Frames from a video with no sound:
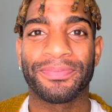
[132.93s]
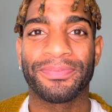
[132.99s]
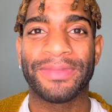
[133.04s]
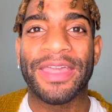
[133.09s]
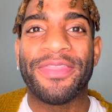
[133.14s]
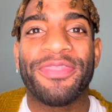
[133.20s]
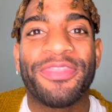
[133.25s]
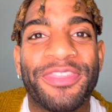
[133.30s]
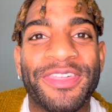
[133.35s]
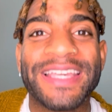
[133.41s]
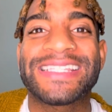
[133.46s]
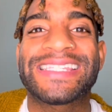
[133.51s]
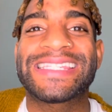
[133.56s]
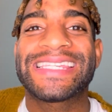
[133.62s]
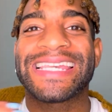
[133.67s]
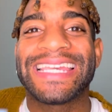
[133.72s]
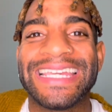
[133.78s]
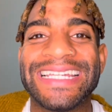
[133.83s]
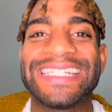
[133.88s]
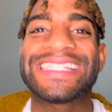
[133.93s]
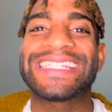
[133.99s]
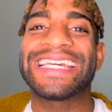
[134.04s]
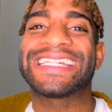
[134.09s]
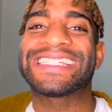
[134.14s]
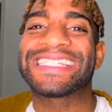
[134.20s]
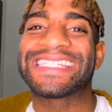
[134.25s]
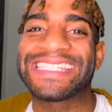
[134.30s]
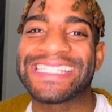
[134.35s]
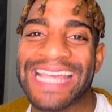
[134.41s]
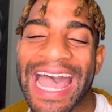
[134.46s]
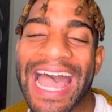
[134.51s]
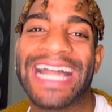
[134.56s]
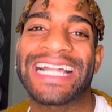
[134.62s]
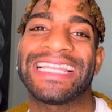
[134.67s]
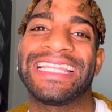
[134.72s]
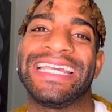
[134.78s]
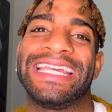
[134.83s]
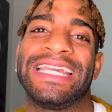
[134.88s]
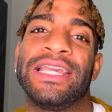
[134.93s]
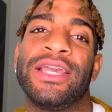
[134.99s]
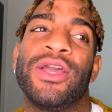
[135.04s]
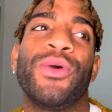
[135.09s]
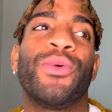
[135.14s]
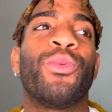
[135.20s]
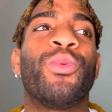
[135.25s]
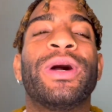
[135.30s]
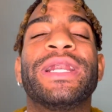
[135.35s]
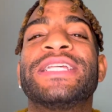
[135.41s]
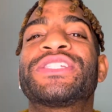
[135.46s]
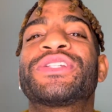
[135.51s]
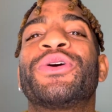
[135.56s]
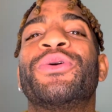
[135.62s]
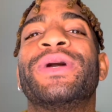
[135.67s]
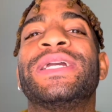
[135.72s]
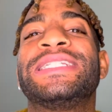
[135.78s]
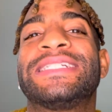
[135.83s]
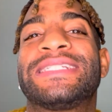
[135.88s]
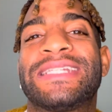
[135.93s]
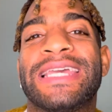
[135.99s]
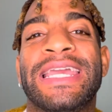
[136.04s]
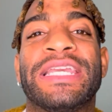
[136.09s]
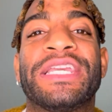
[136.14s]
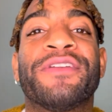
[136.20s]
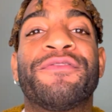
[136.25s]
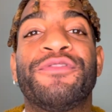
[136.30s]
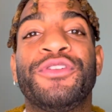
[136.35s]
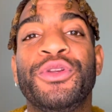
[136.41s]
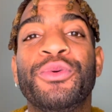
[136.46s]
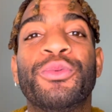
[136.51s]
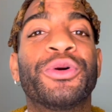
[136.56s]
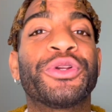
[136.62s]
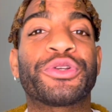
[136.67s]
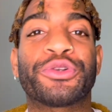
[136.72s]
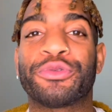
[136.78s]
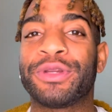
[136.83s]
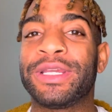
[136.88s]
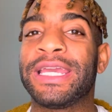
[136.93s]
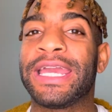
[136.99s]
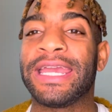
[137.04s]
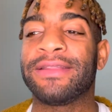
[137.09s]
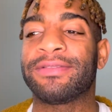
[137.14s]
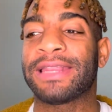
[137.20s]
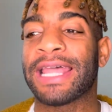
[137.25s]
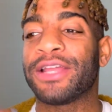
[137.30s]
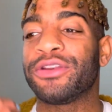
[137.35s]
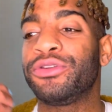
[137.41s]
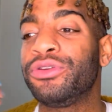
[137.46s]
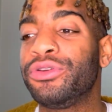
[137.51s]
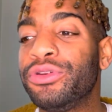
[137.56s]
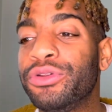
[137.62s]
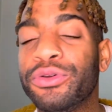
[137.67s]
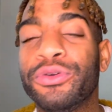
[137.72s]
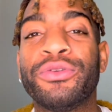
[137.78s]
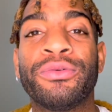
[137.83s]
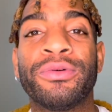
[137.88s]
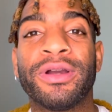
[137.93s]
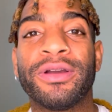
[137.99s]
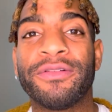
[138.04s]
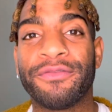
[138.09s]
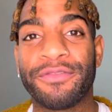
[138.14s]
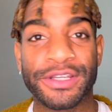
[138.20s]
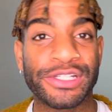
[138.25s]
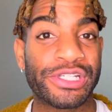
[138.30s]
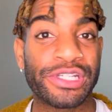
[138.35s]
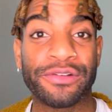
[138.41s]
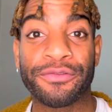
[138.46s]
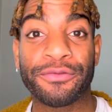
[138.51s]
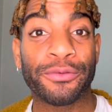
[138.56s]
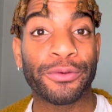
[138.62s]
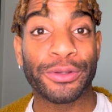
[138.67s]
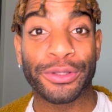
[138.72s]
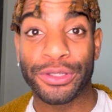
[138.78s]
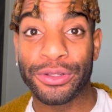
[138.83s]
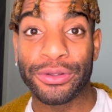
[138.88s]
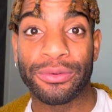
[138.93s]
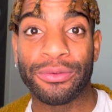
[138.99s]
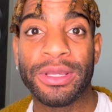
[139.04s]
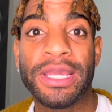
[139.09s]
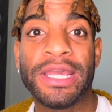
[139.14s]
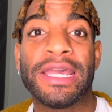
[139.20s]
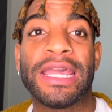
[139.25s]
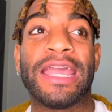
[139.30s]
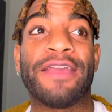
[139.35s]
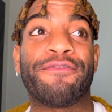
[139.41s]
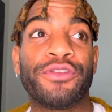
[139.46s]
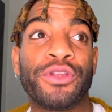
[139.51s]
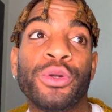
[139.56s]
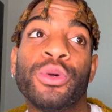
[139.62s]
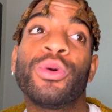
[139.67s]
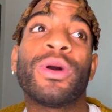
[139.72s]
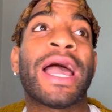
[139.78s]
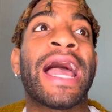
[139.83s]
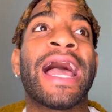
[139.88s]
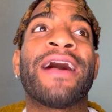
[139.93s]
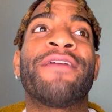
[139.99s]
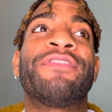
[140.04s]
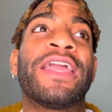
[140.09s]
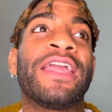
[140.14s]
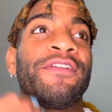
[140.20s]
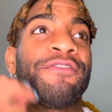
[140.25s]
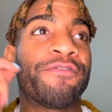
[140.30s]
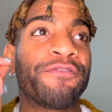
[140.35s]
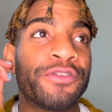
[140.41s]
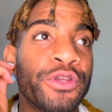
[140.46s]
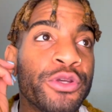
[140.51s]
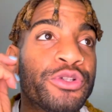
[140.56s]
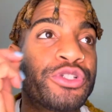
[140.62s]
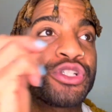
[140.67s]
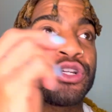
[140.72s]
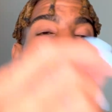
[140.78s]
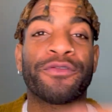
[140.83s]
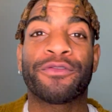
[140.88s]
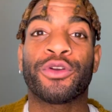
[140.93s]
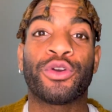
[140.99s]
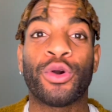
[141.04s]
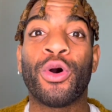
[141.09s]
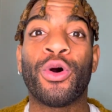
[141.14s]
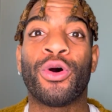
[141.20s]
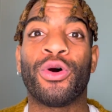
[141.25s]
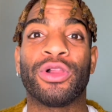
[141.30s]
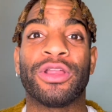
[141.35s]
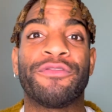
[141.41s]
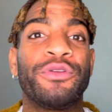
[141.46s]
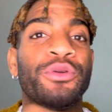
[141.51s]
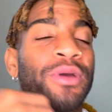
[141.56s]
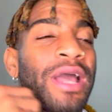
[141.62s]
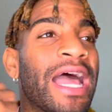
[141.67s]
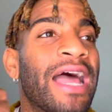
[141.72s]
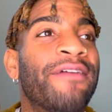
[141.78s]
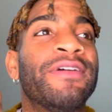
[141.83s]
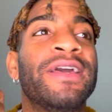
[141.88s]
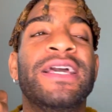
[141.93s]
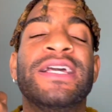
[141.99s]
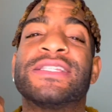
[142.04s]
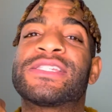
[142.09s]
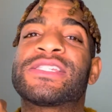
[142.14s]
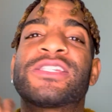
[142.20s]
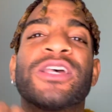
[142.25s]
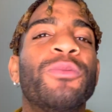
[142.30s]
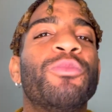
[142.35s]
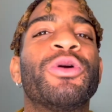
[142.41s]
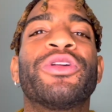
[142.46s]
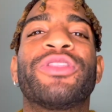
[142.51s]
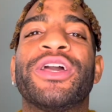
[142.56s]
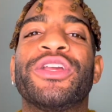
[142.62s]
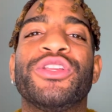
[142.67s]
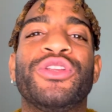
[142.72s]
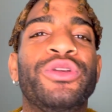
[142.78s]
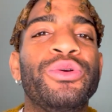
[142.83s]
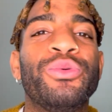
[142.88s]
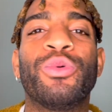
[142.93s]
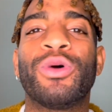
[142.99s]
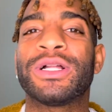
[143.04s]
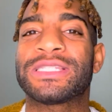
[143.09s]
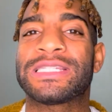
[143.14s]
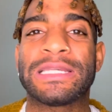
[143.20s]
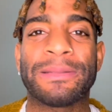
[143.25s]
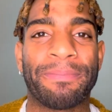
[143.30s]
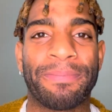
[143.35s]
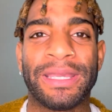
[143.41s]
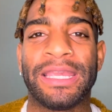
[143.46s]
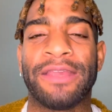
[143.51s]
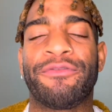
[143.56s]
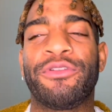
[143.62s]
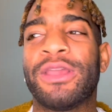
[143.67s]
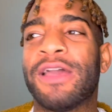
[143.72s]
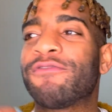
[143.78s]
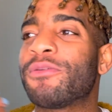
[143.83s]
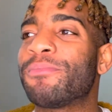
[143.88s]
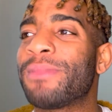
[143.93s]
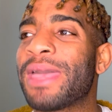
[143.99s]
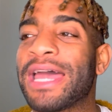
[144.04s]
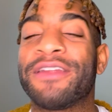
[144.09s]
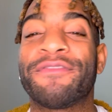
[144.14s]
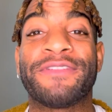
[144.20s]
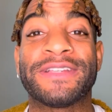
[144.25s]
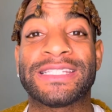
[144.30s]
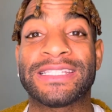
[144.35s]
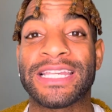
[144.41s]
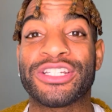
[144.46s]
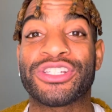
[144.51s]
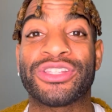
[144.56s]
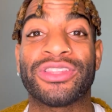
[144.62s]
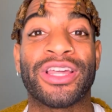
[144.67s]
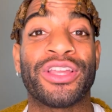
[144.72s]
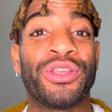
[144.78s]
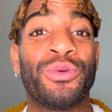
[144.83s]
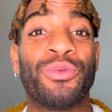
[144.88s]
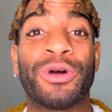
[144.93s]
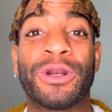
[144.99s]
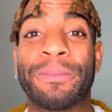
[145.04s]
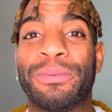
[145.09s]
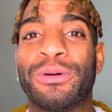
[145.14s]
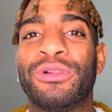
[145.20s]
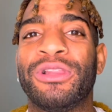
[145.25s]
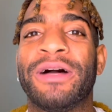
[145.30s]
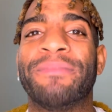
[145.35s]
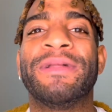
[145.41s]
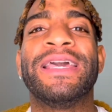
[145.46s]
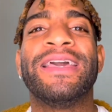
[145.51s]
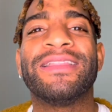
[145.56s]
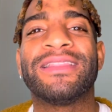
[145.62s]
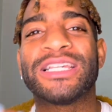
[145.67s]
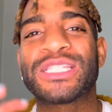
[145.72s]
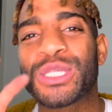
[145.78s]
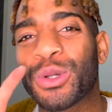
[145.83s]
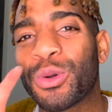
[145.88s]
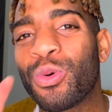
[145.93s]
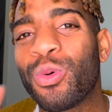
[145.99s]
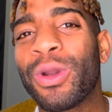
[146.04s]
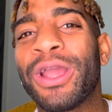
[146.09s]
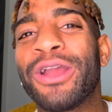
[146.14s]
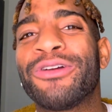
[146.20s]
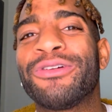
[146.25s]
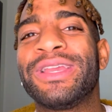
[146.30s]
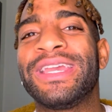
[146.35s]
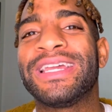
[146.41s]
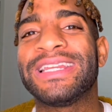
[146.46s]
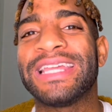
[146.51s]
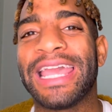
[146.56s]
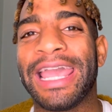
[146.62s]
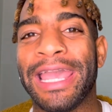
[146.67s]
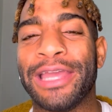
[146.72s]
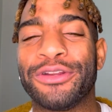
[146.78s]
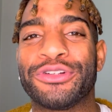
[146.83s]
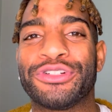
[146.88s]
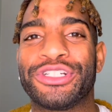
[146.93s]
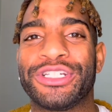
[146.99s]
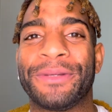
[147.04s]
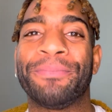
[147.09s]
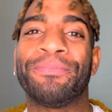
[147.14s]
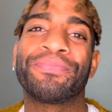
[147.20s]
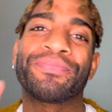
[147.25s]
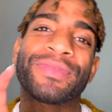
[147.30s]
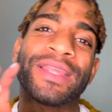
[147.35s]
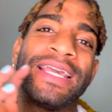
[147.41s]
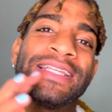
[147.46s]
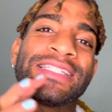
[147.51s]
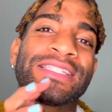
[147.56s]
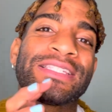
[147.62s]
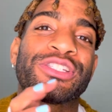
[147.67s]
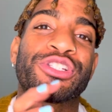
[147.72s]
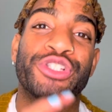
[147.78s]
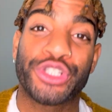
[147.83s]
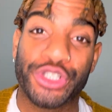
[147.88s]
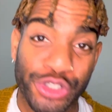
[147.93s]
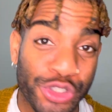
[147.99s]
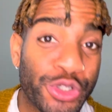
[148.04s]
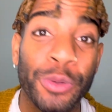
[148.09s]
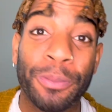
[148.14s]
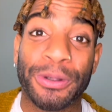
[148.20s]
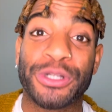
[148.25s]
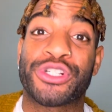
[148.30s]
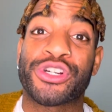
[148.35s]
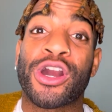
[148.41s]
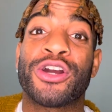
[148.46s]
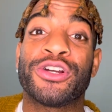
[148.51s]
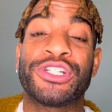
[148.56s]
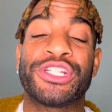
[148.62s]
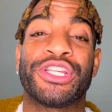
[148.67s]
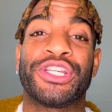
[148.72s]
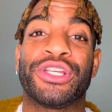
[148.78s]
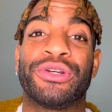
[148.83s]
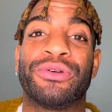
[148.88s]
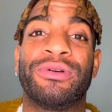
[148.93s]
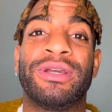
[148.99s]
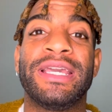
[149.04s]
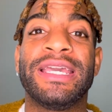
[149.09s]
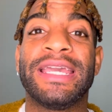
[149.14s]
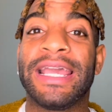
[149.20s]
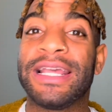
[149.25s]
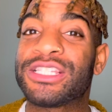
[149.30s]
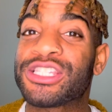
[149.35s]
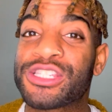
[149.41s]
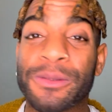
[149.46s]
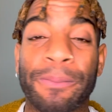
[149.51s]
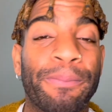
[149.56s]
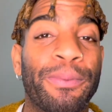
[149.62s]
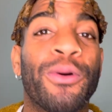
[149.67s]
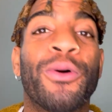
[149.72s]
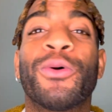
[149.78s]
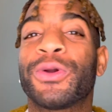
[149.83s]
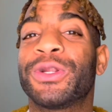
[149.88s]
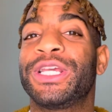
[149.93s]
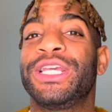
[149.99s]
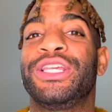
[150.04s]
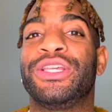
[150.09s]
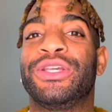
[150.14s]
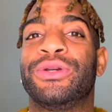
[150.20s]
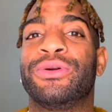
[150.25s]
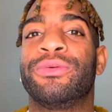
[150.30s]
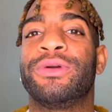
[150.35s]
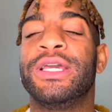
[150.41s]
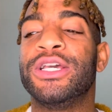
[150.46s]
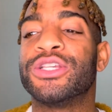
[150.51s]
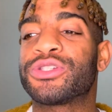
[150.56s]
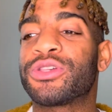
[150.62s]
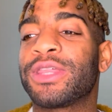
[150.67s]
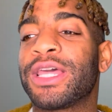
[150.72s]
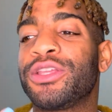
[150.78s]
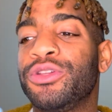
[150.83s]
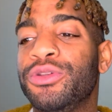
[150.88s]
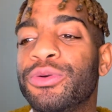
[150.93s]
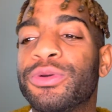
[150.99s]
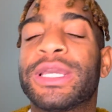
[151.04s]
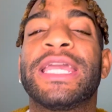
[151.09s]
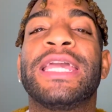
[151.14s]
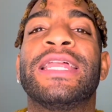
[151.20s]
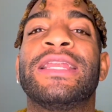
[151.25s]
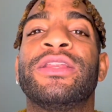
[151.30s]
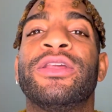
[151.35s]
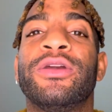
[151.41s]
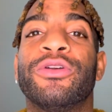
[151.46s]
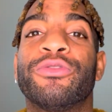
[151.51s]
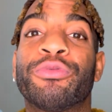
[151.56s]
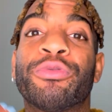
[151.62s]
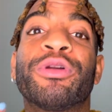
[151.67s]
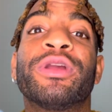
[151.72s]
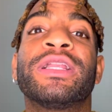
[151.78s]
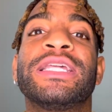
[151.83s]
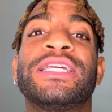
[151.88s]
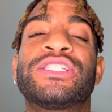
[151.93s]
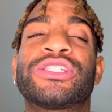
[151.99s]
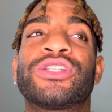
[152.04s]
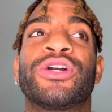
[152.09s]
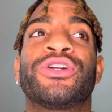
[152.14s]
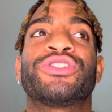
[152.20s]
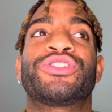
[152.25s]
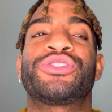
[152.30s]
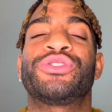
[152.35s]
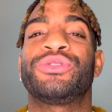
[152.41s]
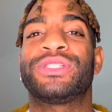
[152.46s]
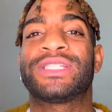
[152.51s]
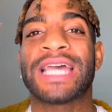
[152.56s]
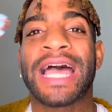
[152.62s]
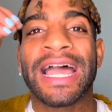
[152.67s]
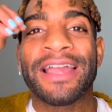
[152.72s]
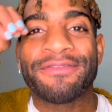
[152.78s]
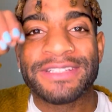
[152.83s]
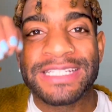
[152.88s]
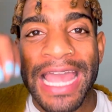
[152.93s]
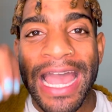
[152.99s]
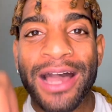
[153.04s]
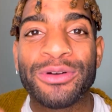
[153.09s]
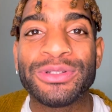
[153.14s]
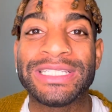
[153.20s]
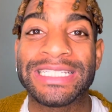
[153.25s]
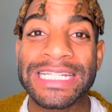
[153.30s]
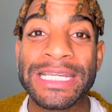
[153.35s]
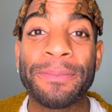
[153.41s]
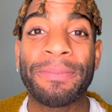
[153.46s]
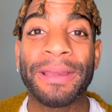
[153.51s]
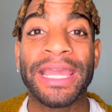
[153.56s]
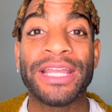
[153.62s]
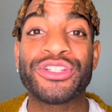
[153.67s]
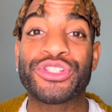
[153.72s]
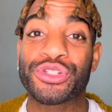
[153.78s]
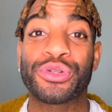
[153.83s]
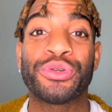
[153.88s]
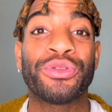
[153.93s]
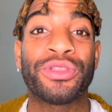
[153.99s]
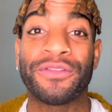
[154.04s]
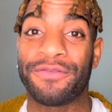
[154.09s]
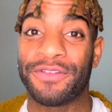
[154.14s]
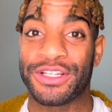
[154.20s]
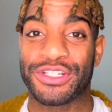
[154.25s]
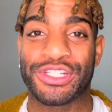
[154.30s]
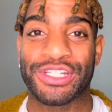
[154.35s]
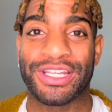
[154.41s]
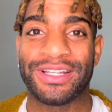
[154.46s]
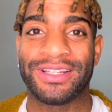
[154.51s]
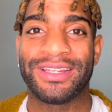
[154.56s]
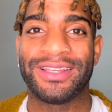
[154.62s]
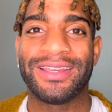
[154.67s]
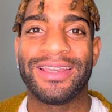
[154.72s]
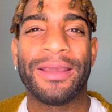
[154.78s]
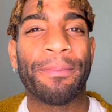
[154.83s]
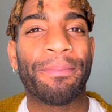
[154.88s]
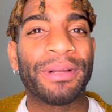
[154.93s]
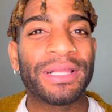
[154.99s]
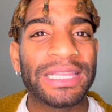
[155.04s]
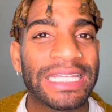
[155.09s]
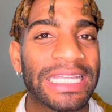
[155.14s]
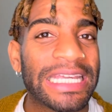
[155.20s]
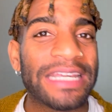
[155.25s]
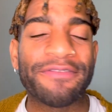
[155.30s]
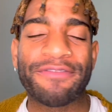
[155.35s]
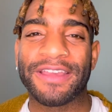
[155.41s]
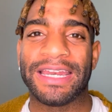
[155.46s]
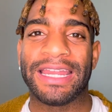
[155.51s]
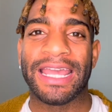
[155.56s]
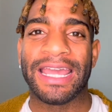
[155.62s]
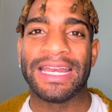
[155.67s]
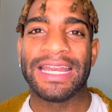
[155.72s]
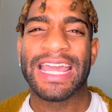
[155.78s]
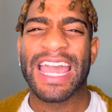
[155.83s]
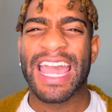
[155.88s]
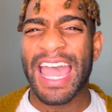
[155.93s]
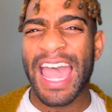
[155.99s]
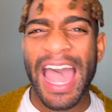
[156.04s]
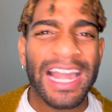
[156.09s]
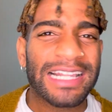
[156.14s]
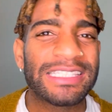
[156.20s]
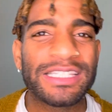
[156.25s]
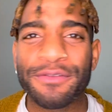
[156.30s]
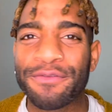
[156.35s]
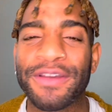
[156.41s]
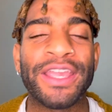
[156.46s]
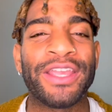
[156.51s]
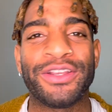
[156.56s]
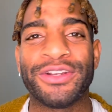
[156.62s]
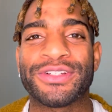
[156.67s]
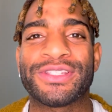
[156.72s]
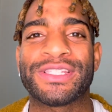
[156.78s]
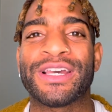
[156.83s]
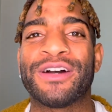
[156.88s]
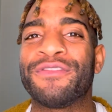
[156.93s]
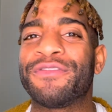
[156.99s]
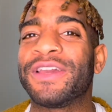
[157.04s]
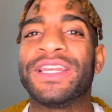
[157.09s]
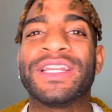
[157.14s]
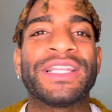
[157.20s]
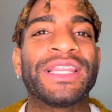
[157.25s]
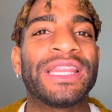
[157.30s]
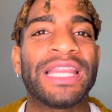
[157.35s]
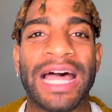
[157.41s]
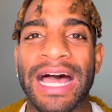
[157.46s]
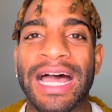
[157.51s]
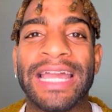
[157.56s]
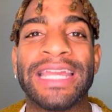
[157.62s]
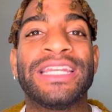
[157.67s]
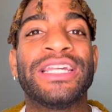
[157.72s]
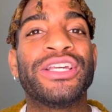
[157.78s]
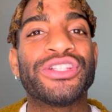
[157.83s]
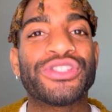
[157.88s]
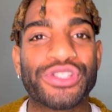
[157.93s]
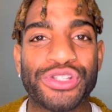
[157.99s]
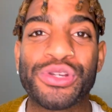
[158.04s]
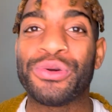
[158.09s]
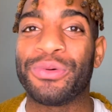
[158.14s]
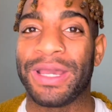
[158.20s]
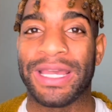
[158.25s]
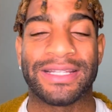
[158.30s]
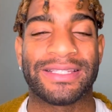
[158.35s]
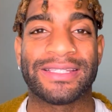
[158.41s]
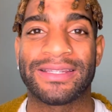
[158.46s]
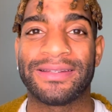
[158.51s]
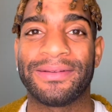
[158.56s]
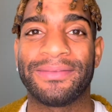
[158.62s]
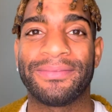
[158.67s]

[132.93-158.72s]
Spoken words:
And this is exactly what it's going to take if you want to create that new vision for you. If you have a future goal, if you have somewhere that you want to be, if you have a manifestation that you want to pull up, this Aquarian energy is supercharging you. It's supporting you so that you can really start to dive down deep into the vision, believe in it, activate yourself, and align to it.